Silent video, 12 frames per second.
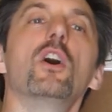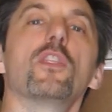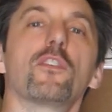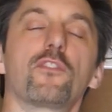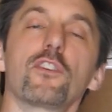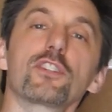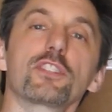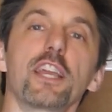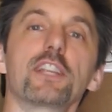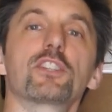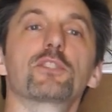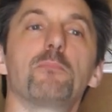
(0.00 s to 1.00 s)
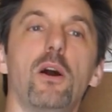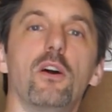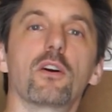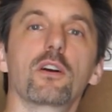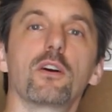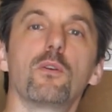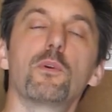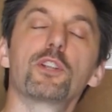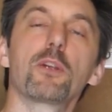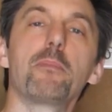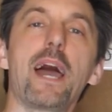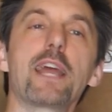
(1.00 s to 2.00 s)
The first stage is bulk. When
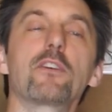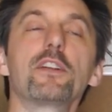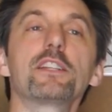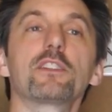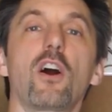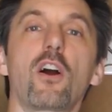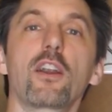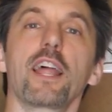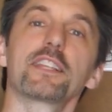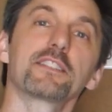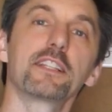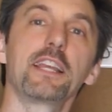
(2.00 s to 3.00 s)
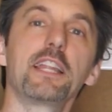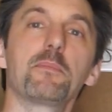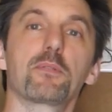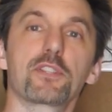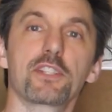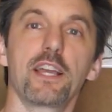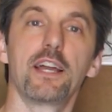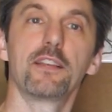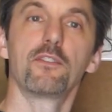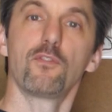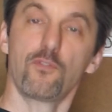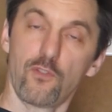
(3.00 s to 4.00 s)
your batteries are less than eighty percent
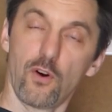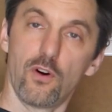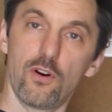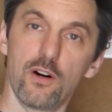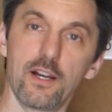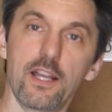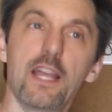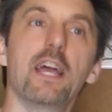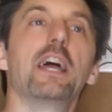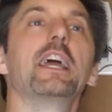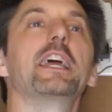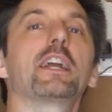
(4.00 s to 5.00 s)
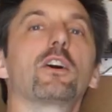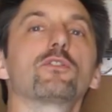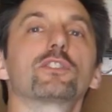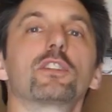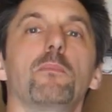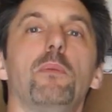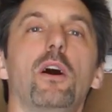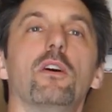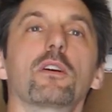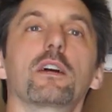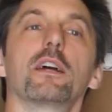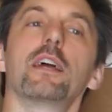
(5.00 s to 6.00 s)
full, it goes into
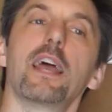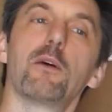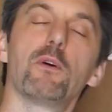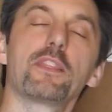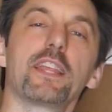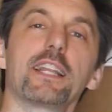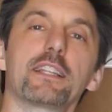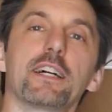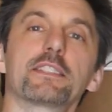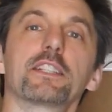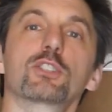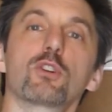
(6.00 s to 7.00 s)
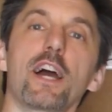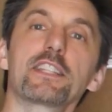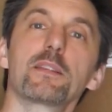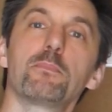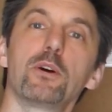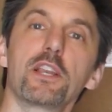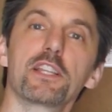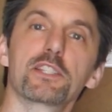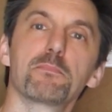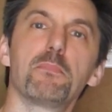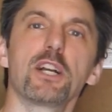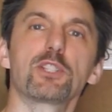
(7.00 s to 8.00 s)
bulk, and what that does, it tries to put in as
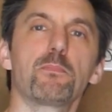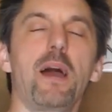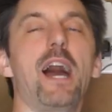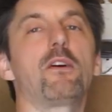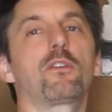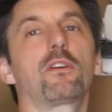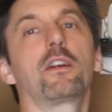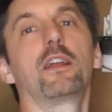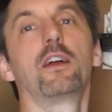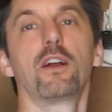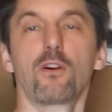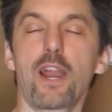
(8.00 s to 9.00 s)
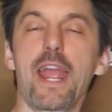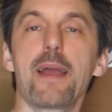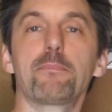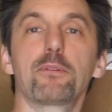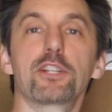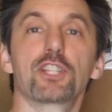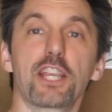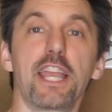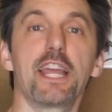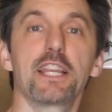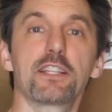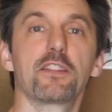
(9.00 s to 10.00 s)
much power or amperage it
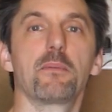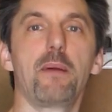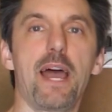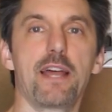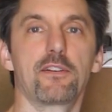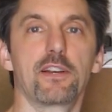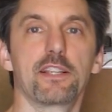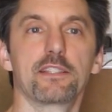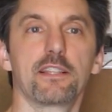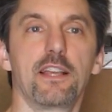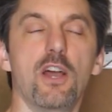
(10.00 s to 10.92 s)
can into the batteries.